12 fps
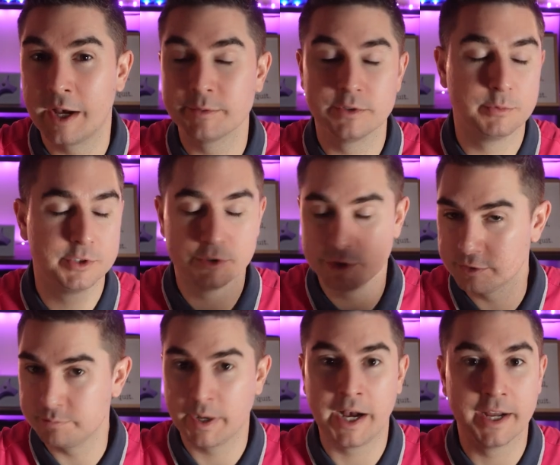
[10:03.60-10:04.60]
option, which is
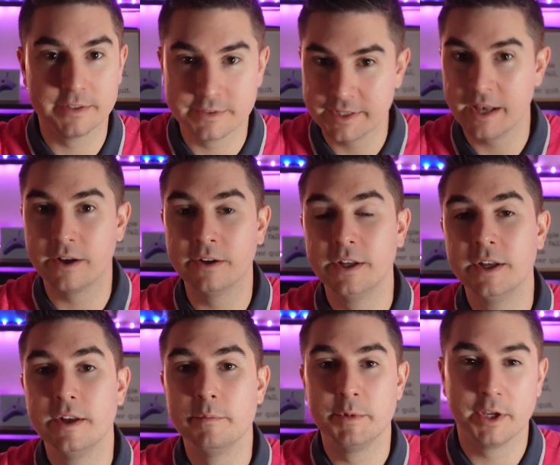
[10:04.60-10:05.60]
just buy and sell,
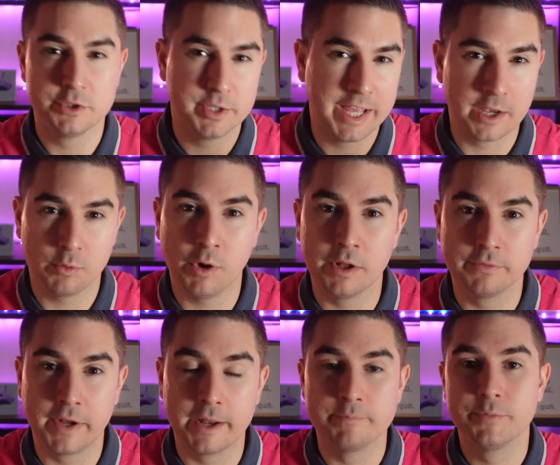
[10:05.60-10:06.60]
because you can't
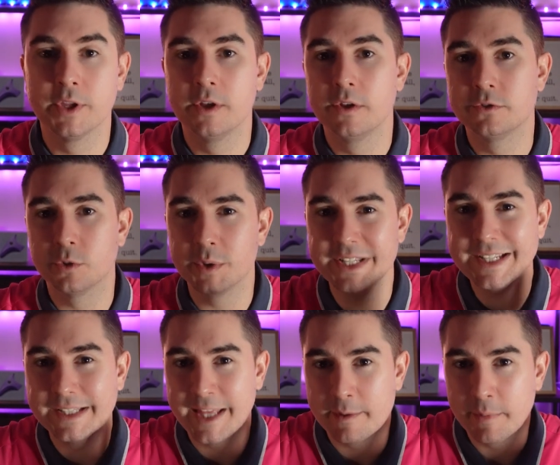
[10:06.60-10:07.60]
qualify. So we need to
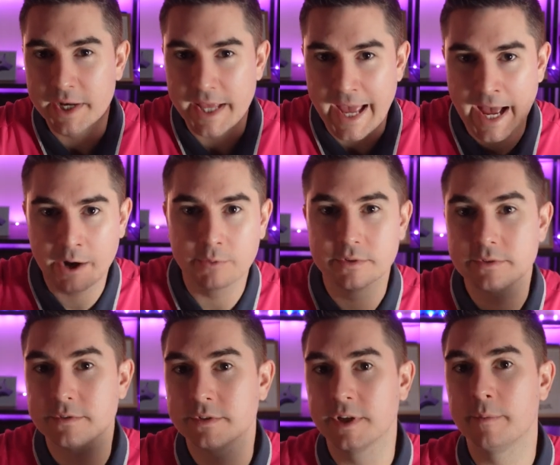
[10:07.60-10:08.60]
get that money out
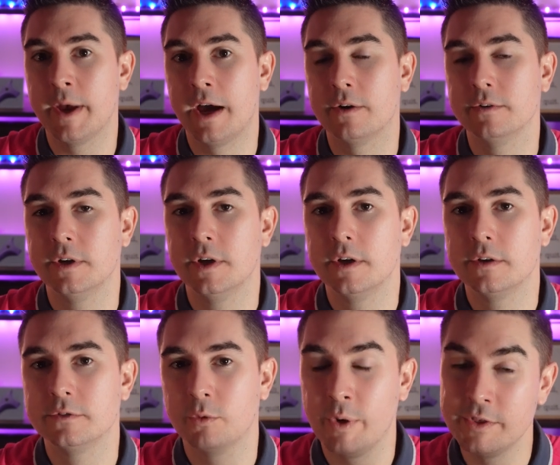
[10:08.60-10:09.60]
somehow.
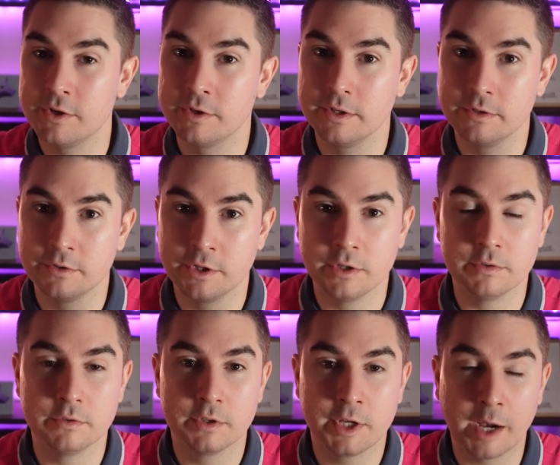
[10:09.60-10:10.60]
So the way that you can, the
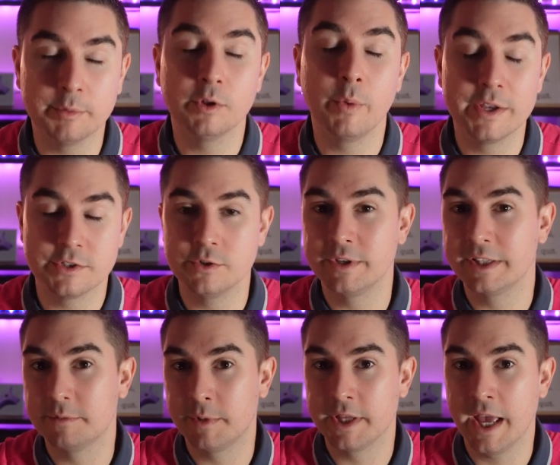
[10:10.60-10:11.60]
couple of ways that you can
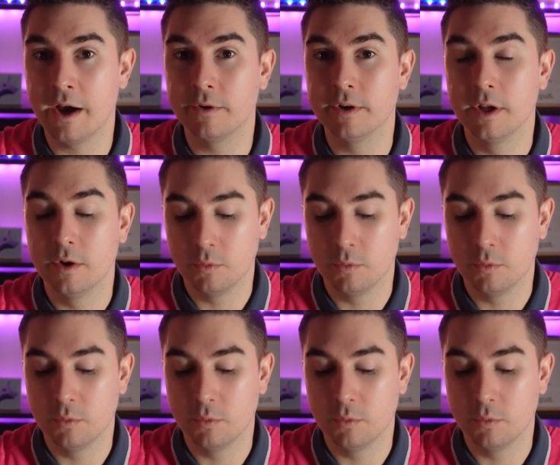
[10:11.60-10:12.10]
get the money out,